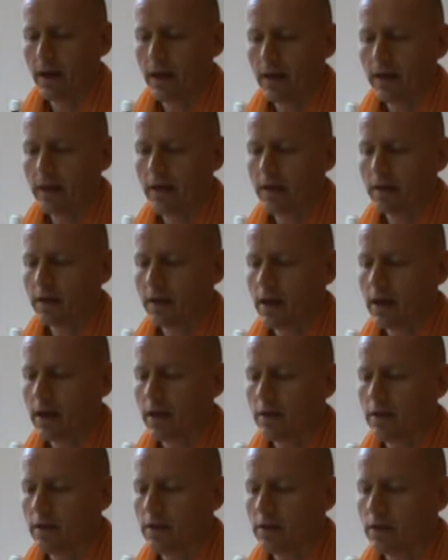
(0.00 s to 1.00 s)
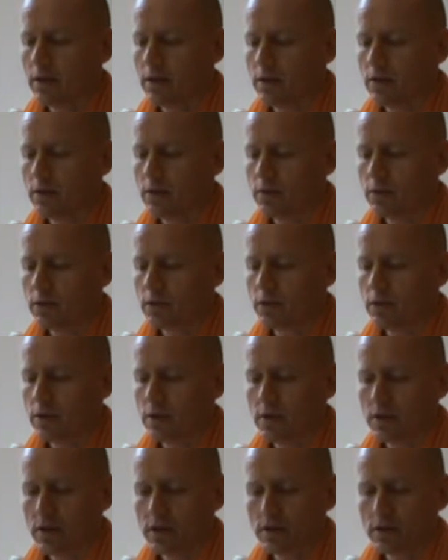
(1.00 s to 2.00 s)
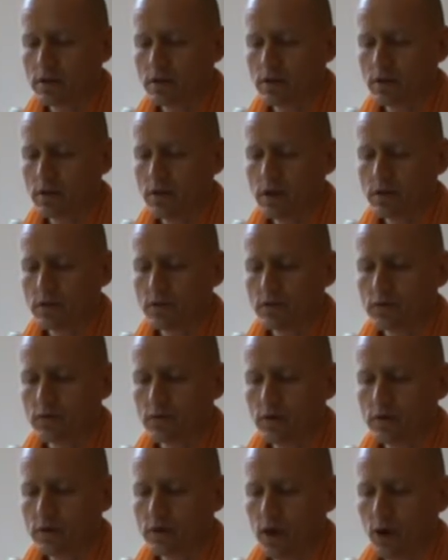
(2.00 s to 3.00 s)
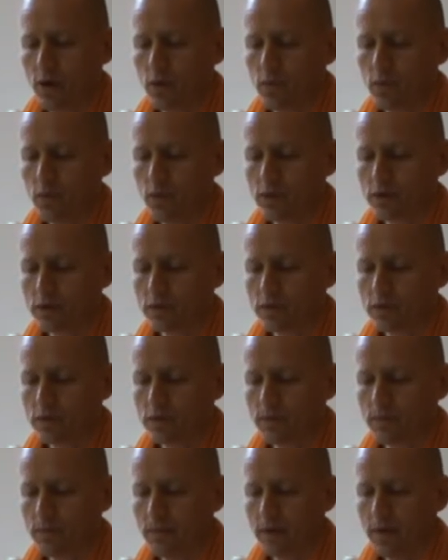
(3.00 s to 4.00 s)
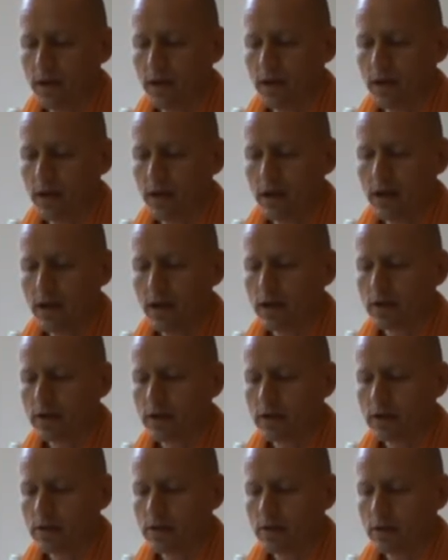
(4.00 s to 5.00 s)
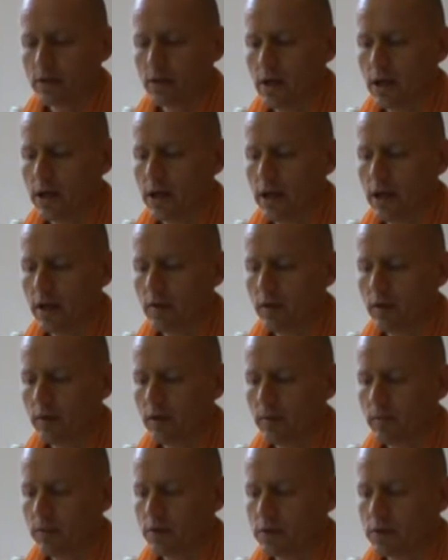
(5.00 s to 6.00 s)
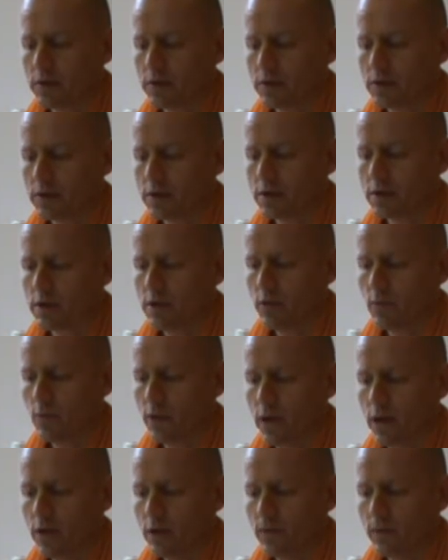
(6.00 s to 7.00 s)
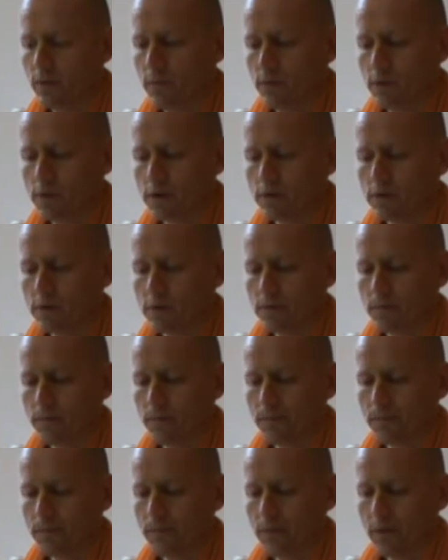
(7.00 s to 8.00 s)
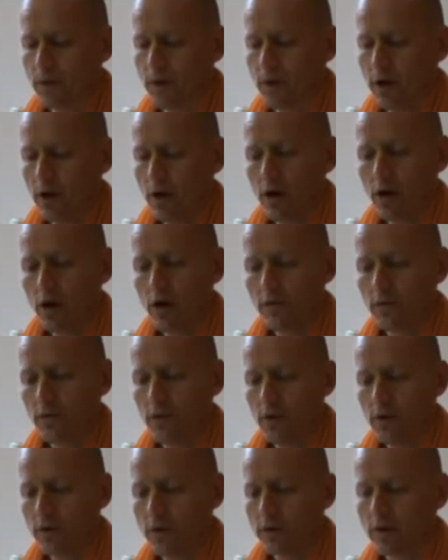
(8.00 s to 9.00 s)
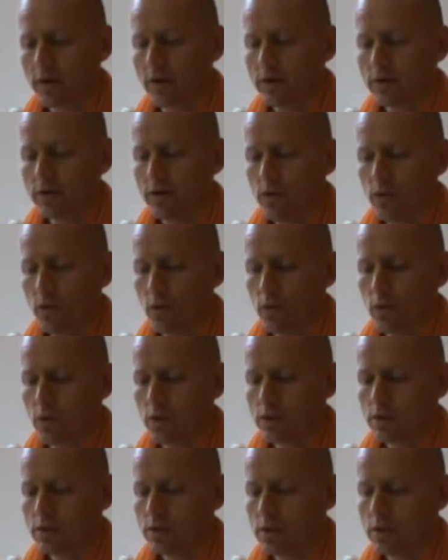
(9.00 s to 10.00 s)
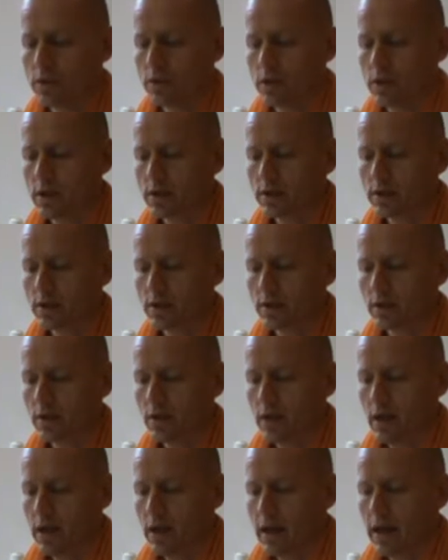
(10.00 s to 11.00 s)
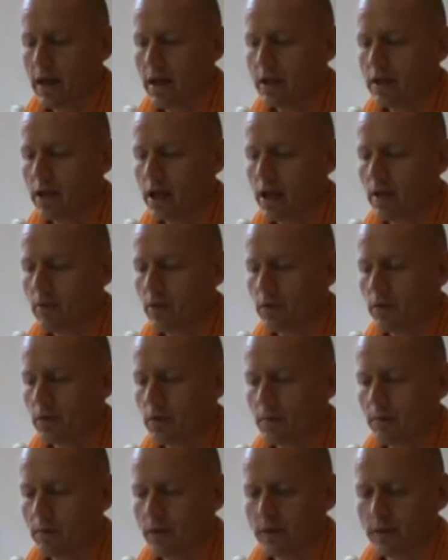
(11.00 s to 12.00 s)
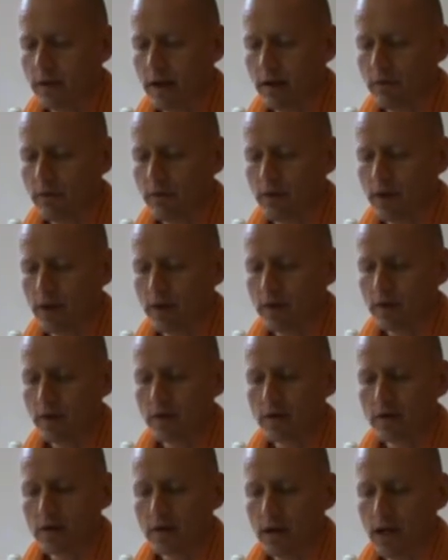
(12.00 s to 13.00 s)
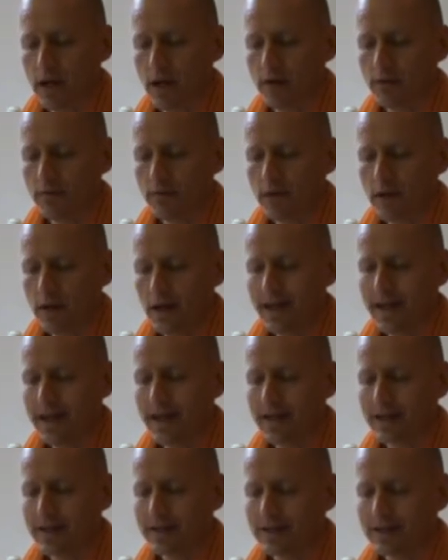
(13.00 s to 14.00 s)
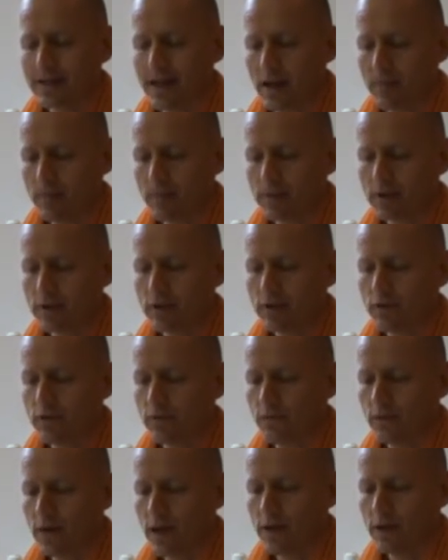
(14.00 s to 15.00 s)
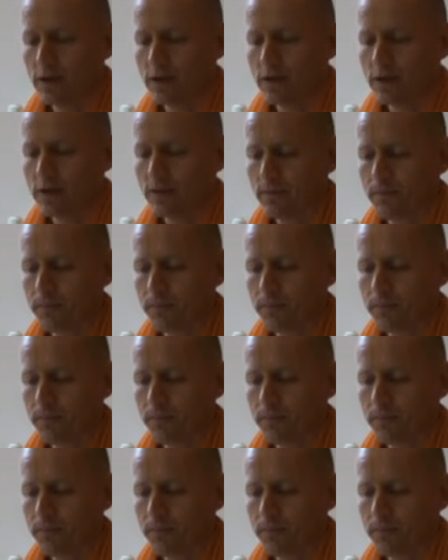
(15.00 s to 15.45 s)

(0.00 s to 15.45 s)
He is like a deer that goes to the desert to search out water. In a desert, an animal simply searches in vain for water. Of course, there is no water in the desert, and the animal simply sacrifices his life in an attempt to find it.